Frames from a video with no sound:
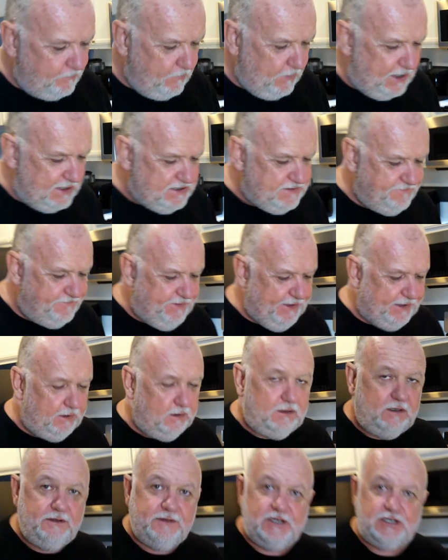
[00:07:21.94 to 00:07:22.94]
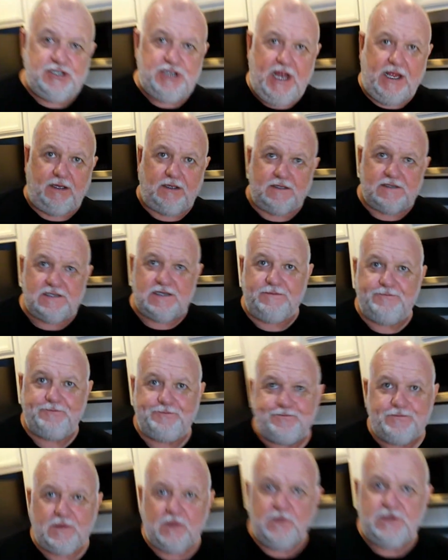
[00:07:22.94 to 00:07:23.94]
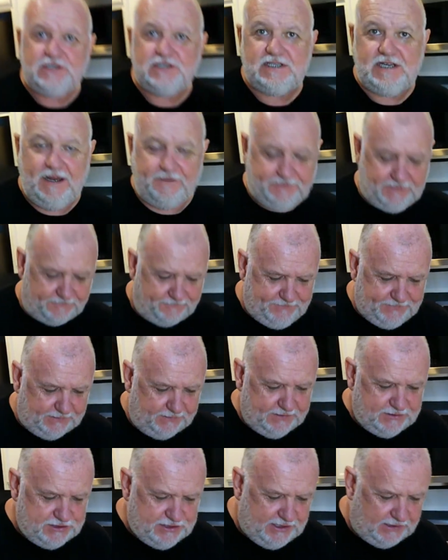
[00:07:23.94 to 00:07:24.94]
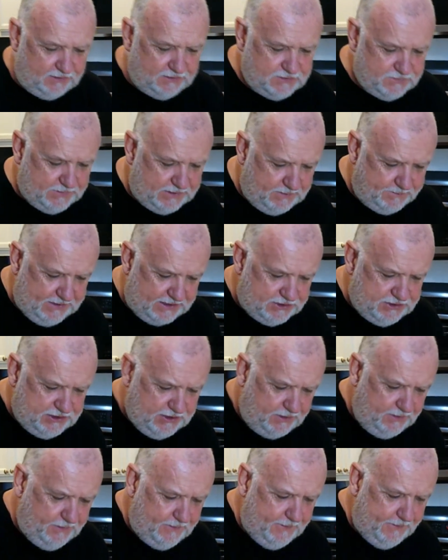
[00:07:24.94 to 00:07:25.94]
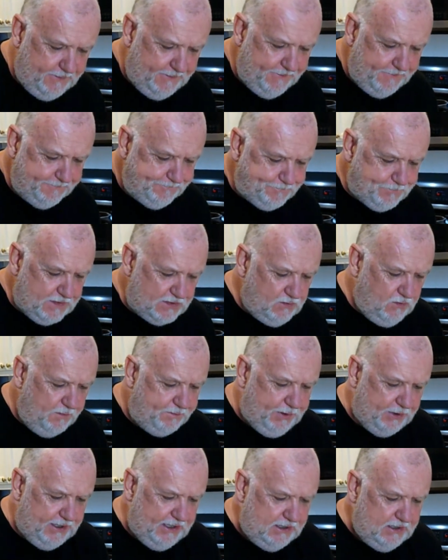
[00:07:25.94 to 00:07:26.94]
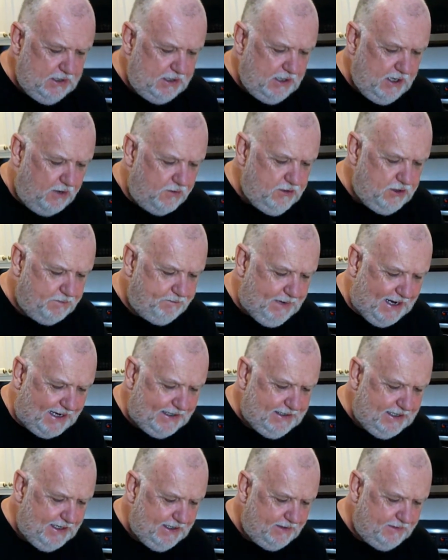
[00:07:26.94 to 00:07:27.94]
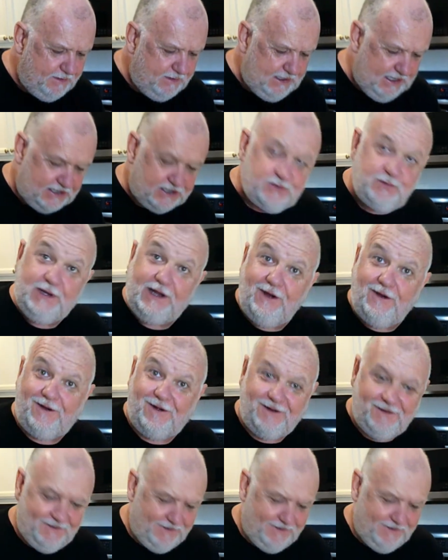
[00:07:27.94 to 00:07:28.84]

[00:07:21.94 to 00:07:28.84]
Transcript: is fill the shells. We just have to fill the shells with the mixture. So we're putting the yolk back in. Yes, we are.